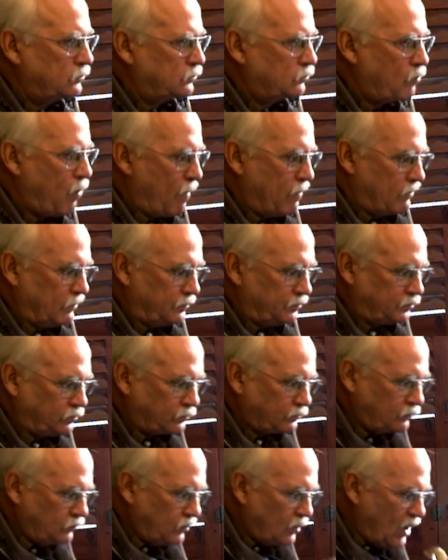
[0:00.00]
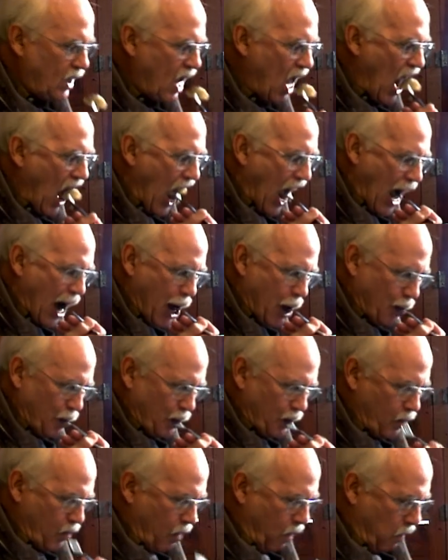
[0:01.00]
Restaurant and Saloon,
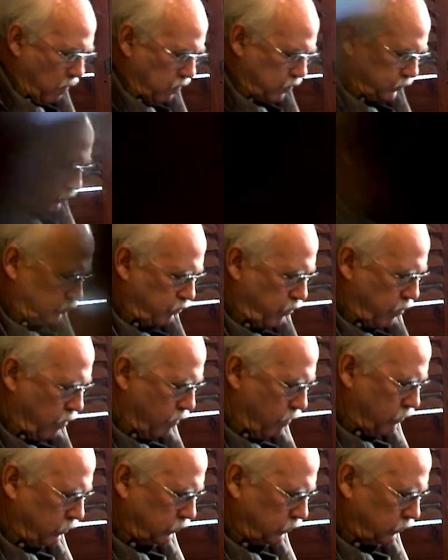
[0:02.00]
where the air